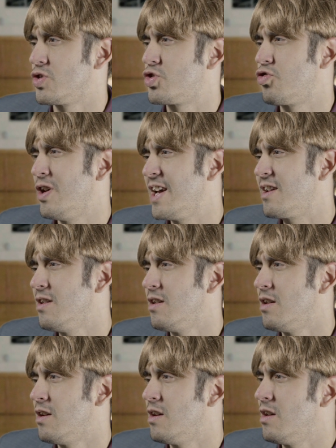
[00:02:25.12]
Trig,
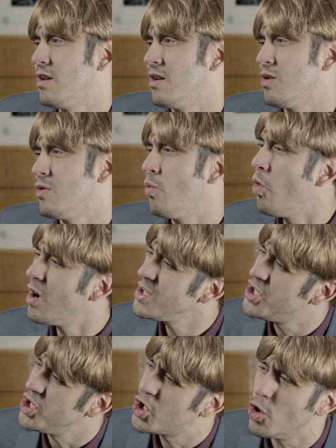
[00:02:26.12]
why
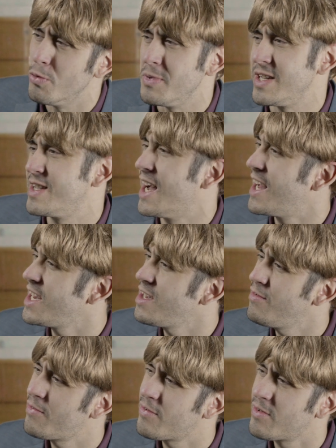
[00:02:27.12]
do you call me
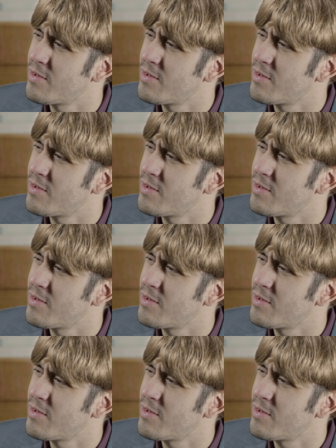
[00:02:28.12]
Dave?